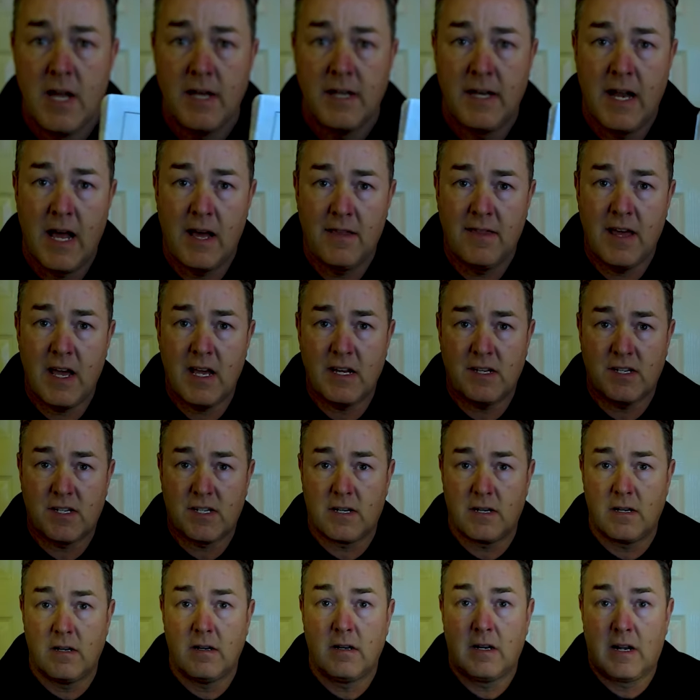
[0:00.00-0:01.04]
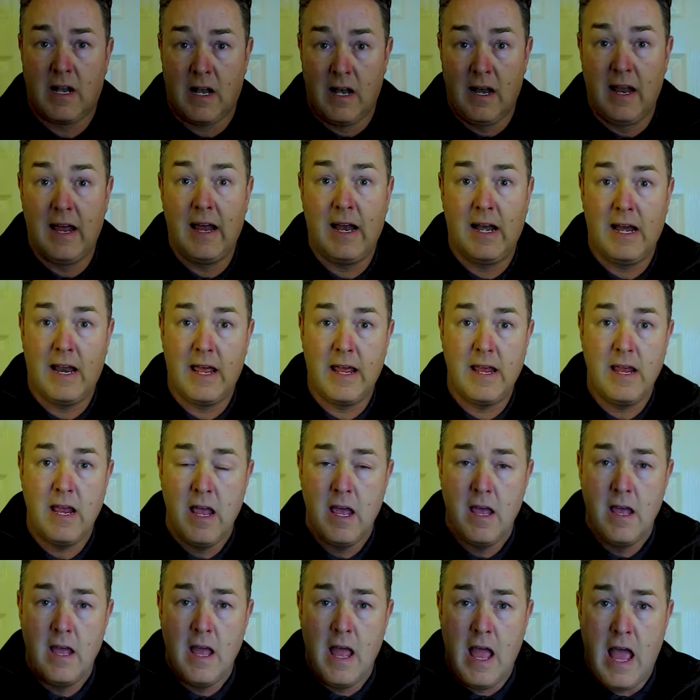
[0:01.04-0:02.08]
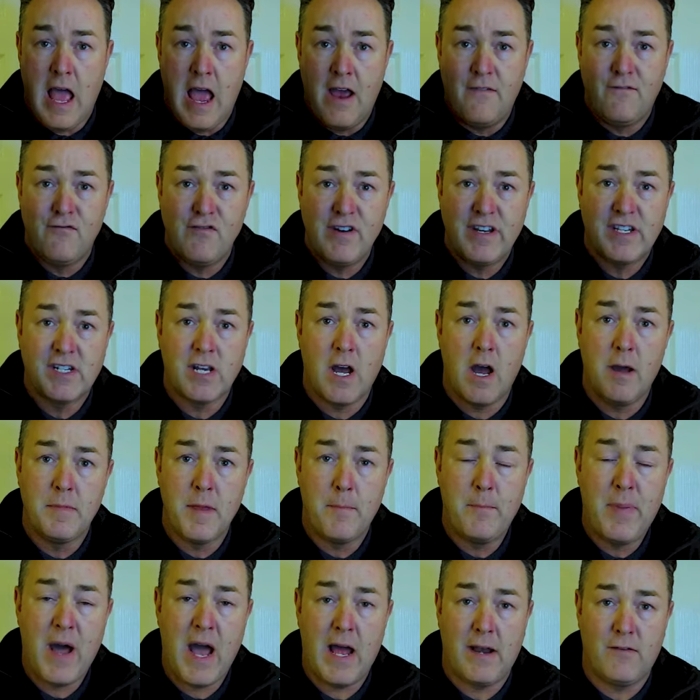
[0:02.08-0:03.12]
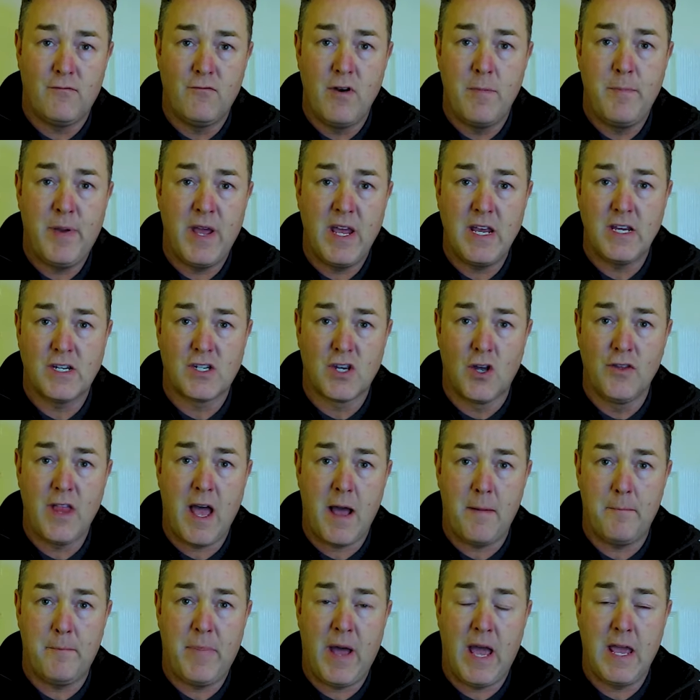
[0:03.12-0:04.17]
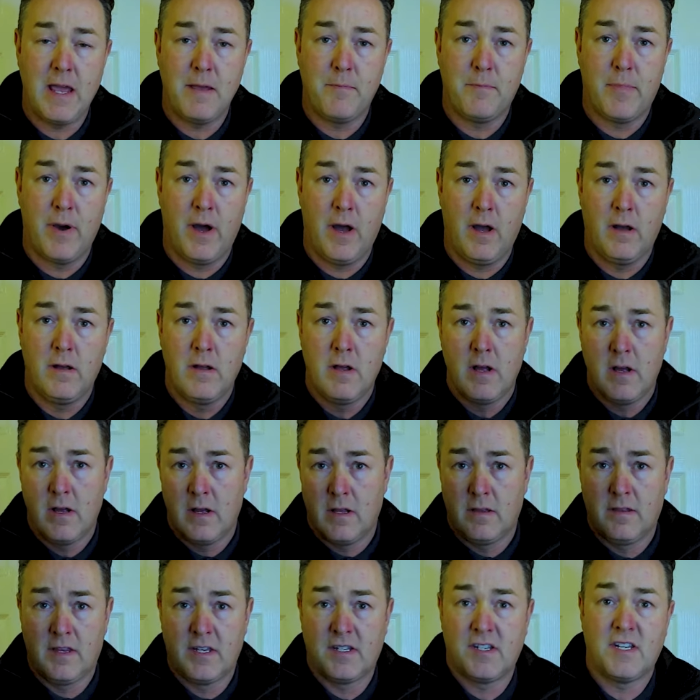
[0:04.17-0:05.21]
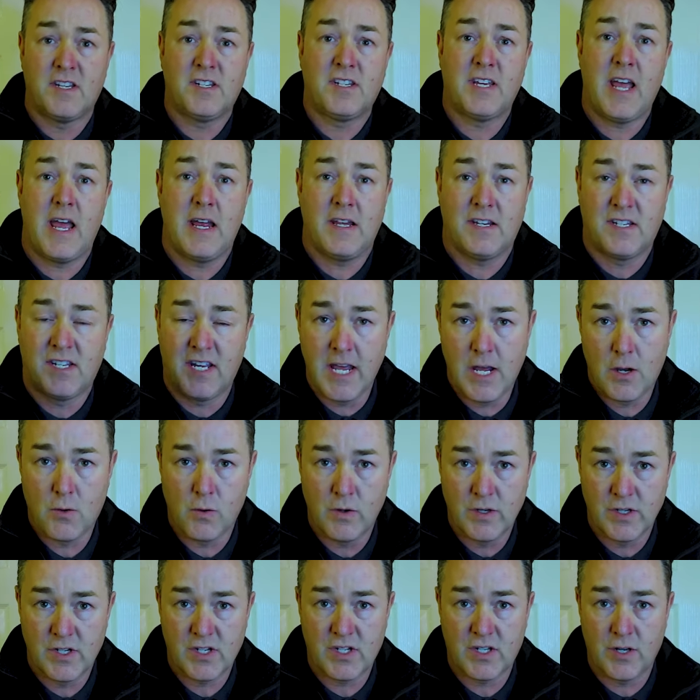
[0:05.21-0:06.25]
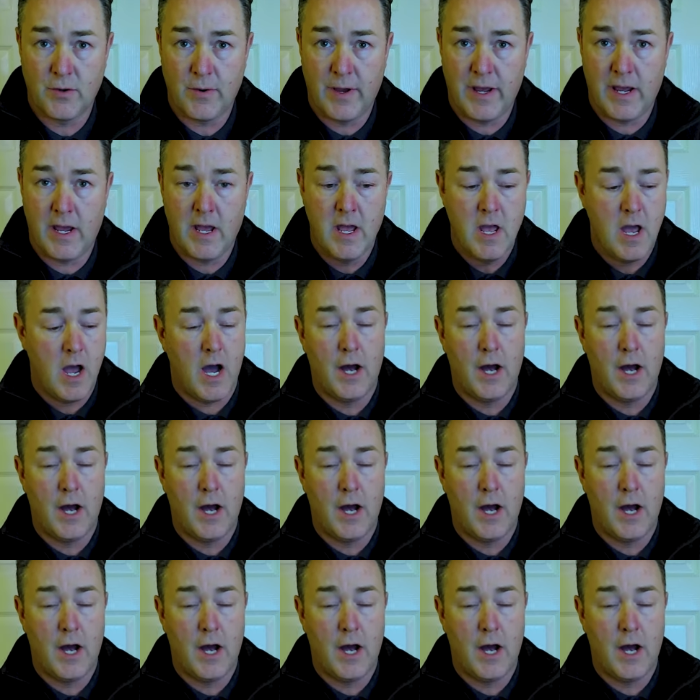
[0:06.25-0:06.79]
Now, that's clearly every time the pattern repeats on that paper, there's a set sequence to it.